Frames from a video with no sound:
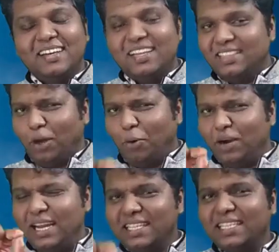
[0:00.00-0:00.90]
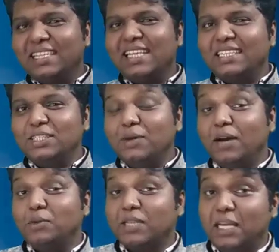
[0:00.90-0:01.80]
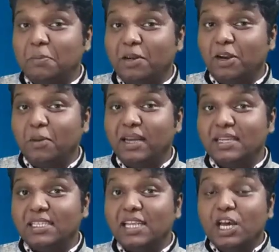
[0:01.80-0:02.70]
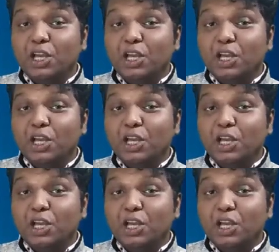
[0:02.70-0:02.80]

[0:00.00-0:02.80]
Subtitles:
The only thing that you have to keep in your mind is